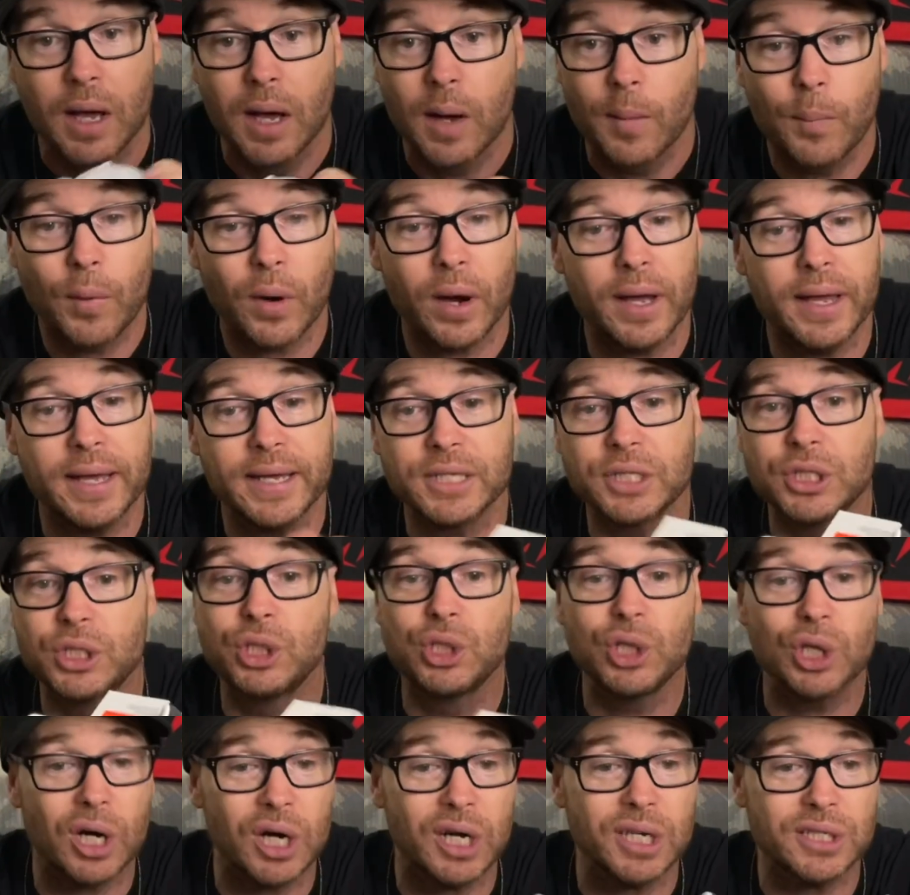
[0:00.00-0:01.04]
but it
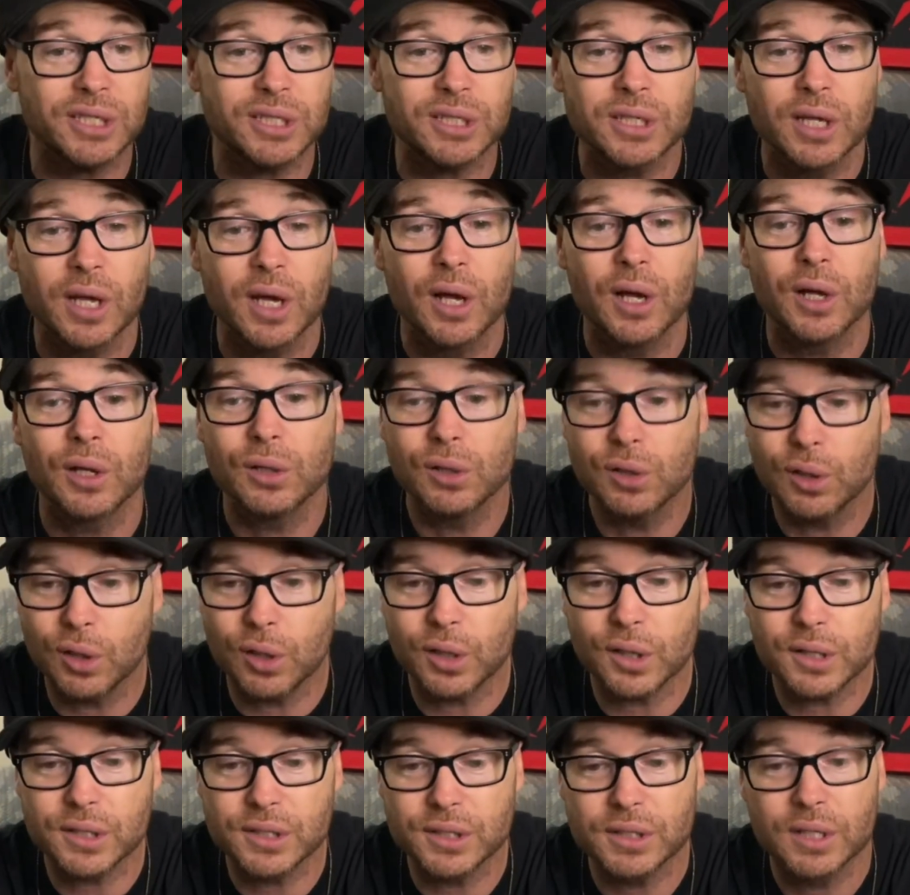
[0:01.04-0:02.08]
just
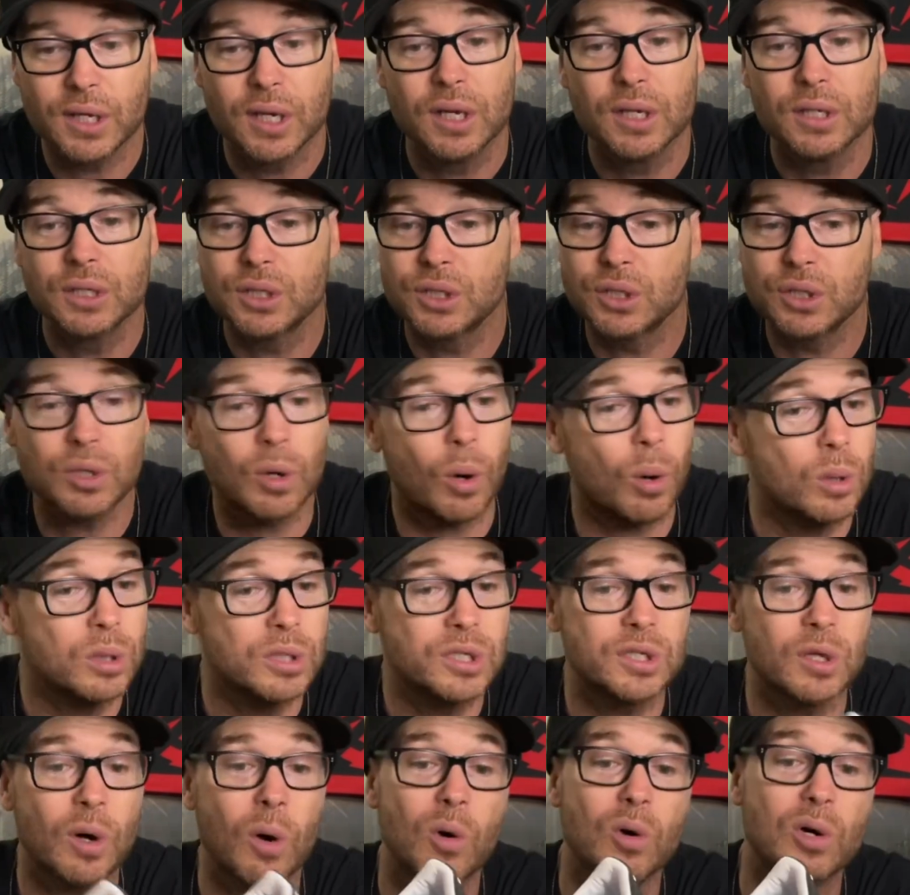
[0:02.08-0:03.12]
looks so
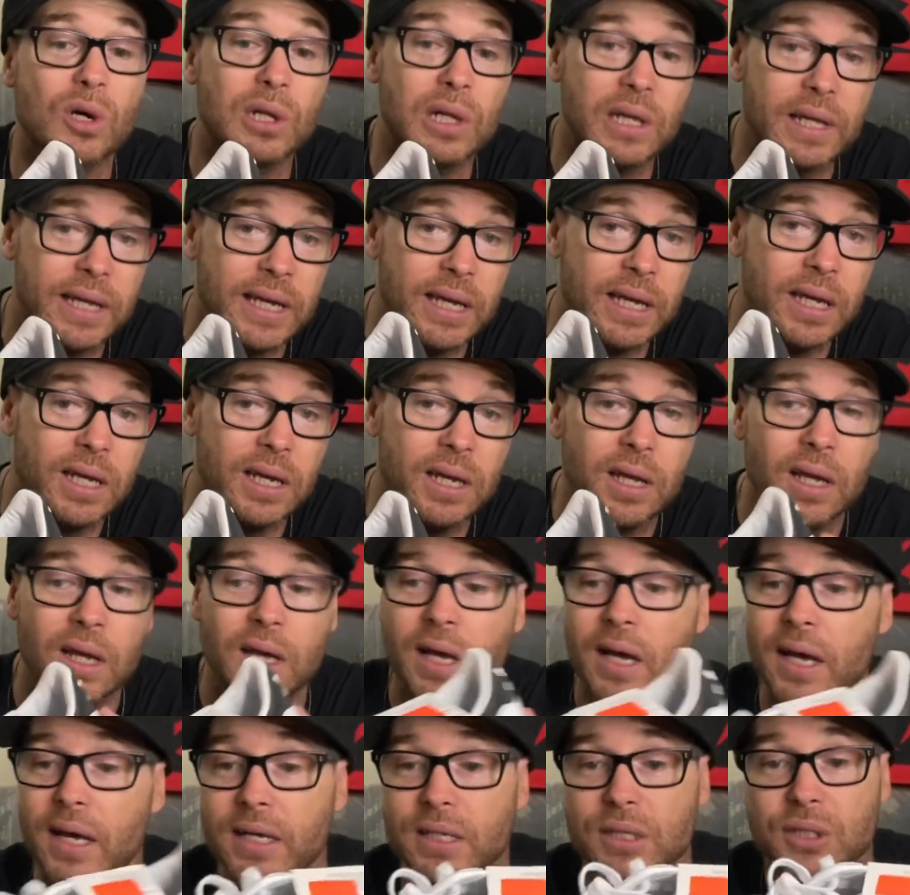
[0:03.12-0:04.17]
clean
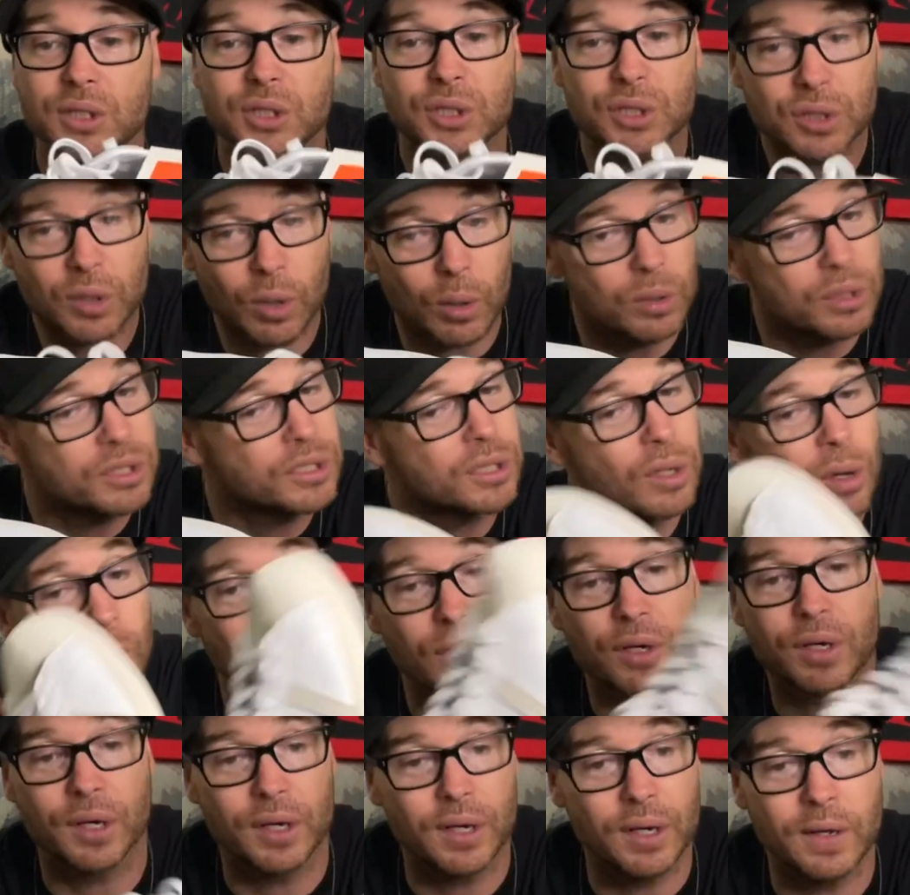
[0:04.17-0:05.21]
and so
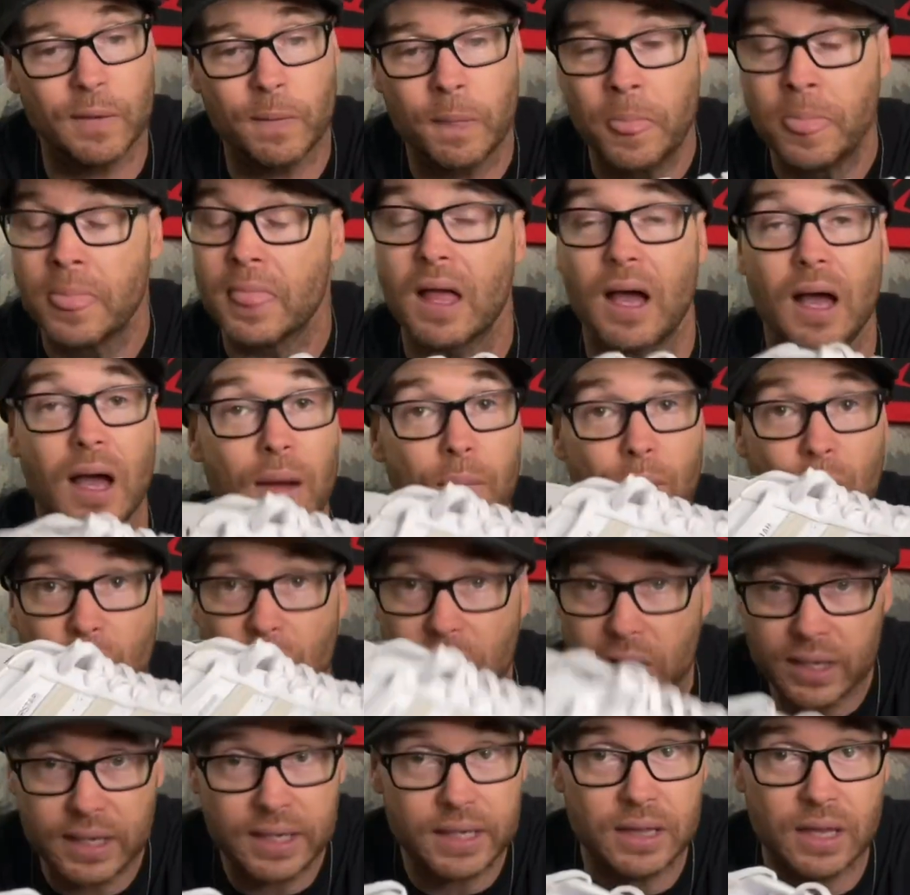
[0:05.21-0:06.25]
good. I'm
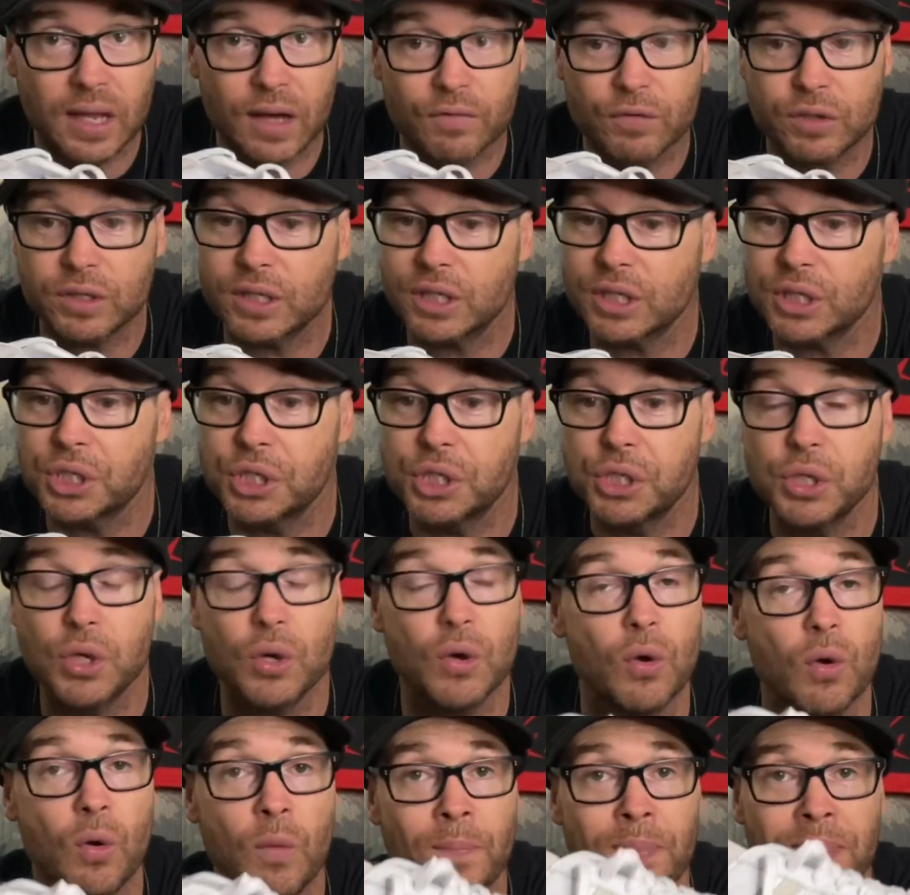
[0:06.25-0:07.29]
really in love with this
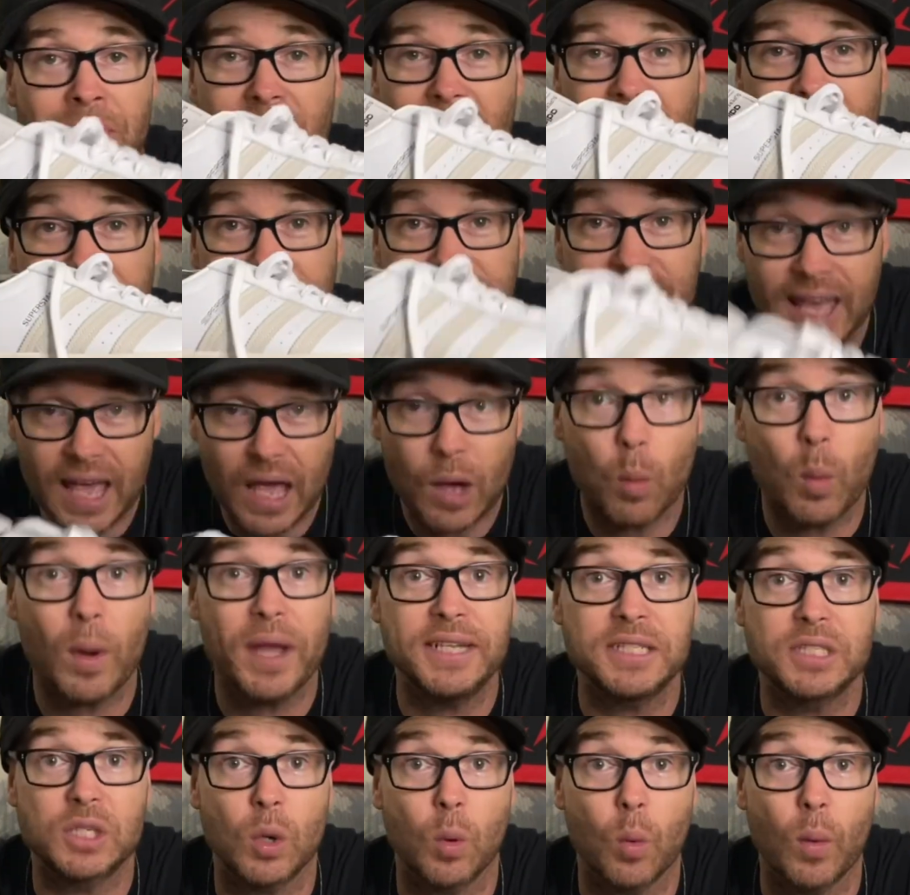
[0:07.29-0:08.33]
shoe. I can't
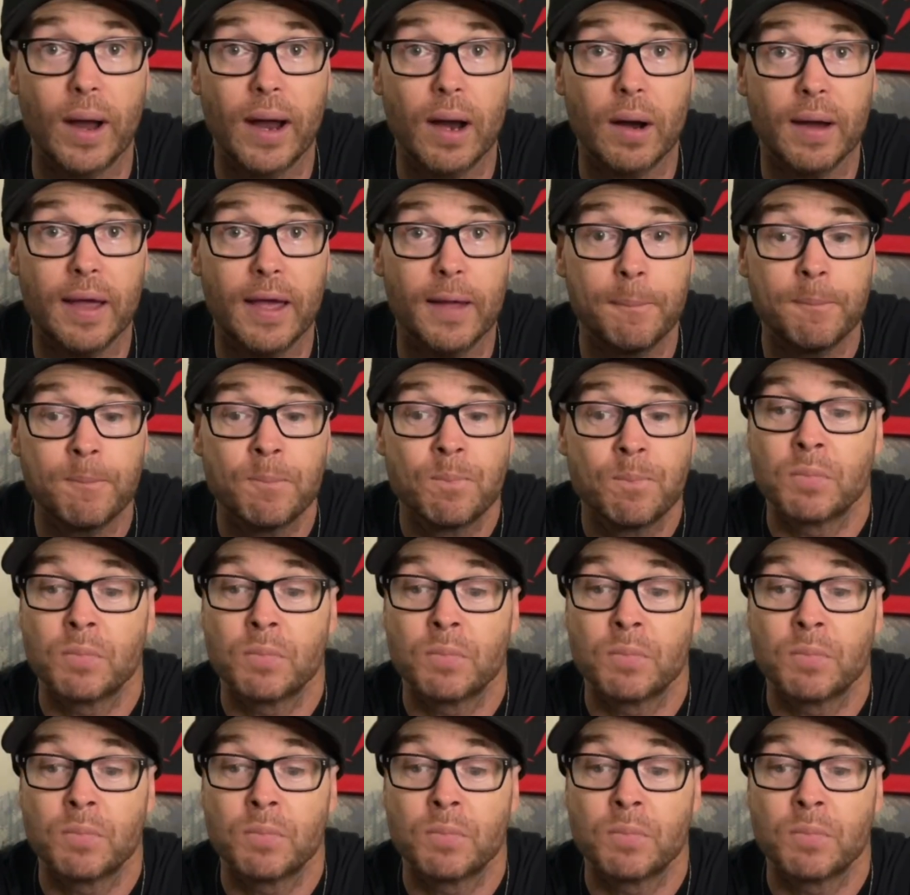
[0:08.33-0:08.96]
wait to wear it.